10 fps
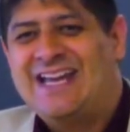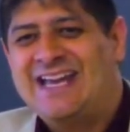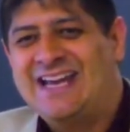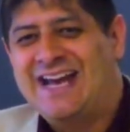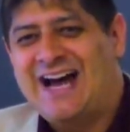
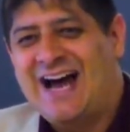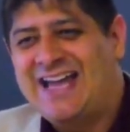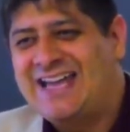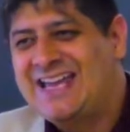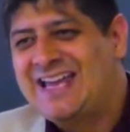And
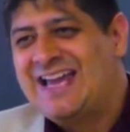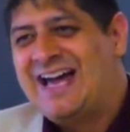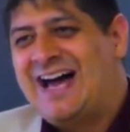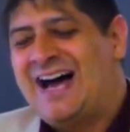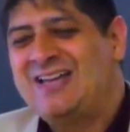I,
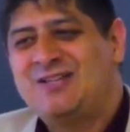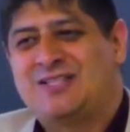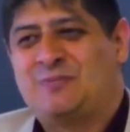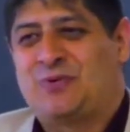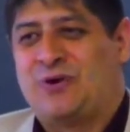I
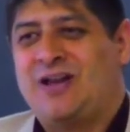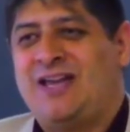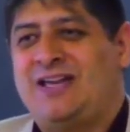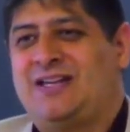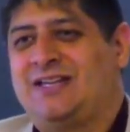used to
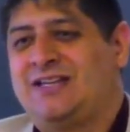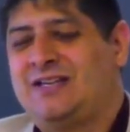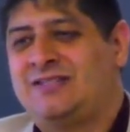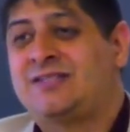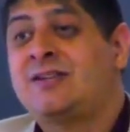pray
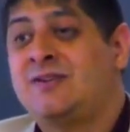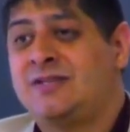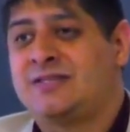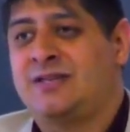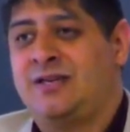
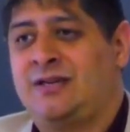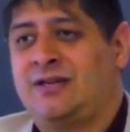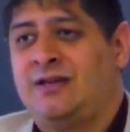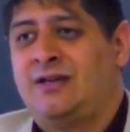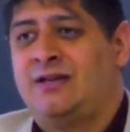seriously,
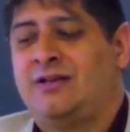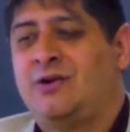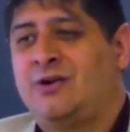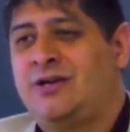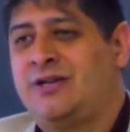
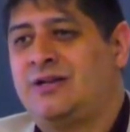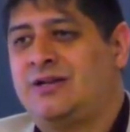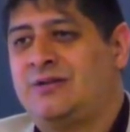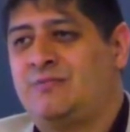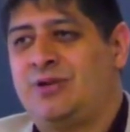Lord,
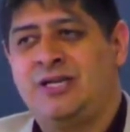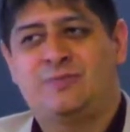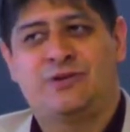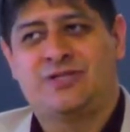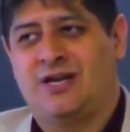
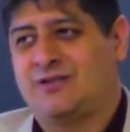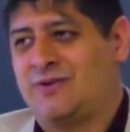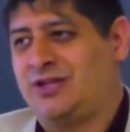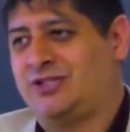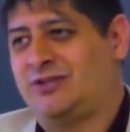please protect
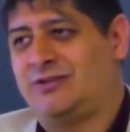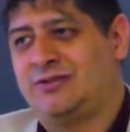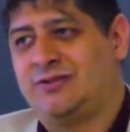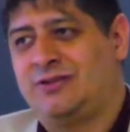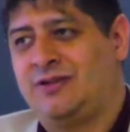Rachel.
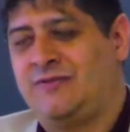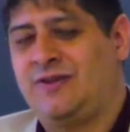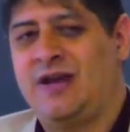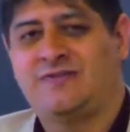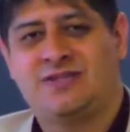If
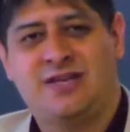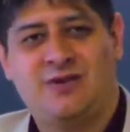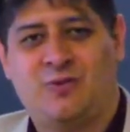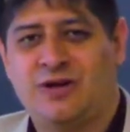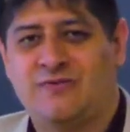you have to
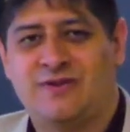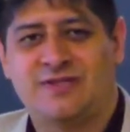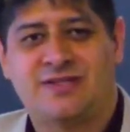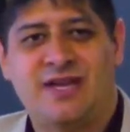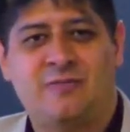take one of
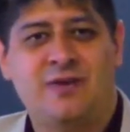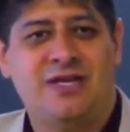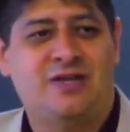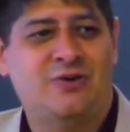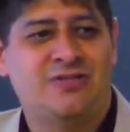us, take
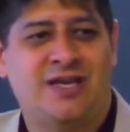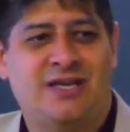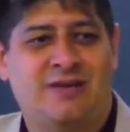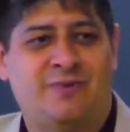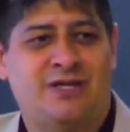me. Don't
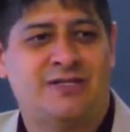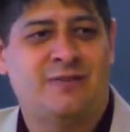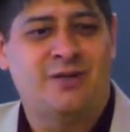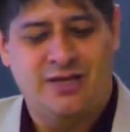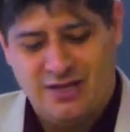take it because
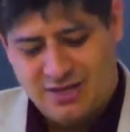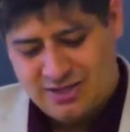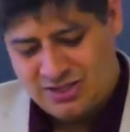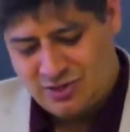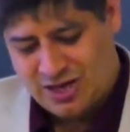that'd be
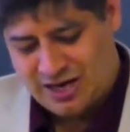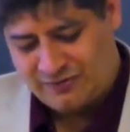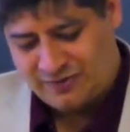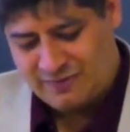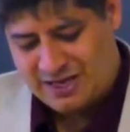too
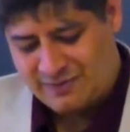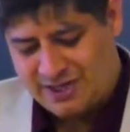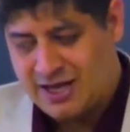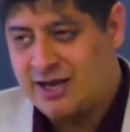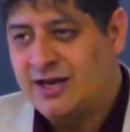hard for mom
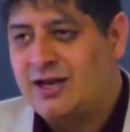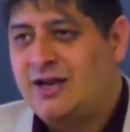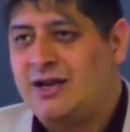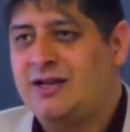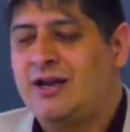and dad.
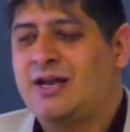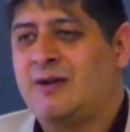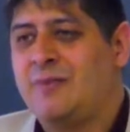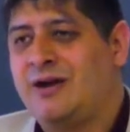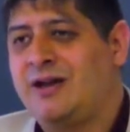And then I
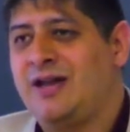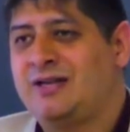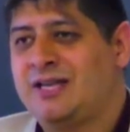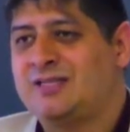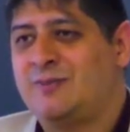got married and
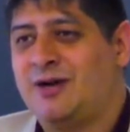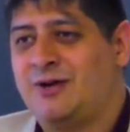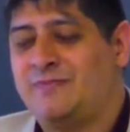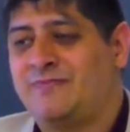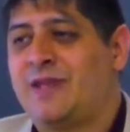had kids of my
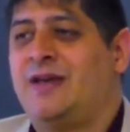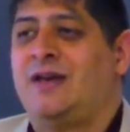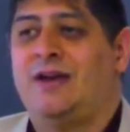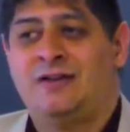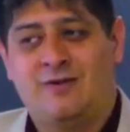own.
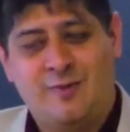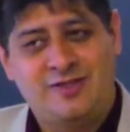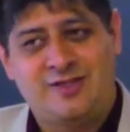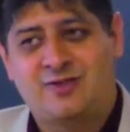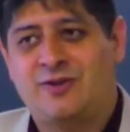And I love my
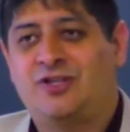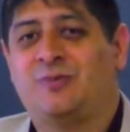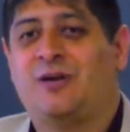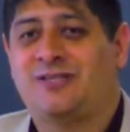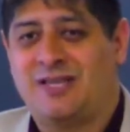sister
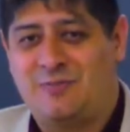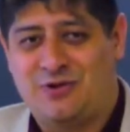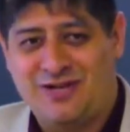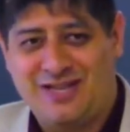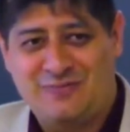Rachel, but I stopped
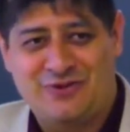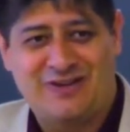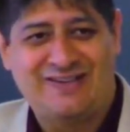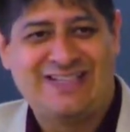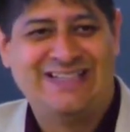praying that
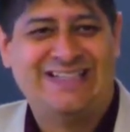prayer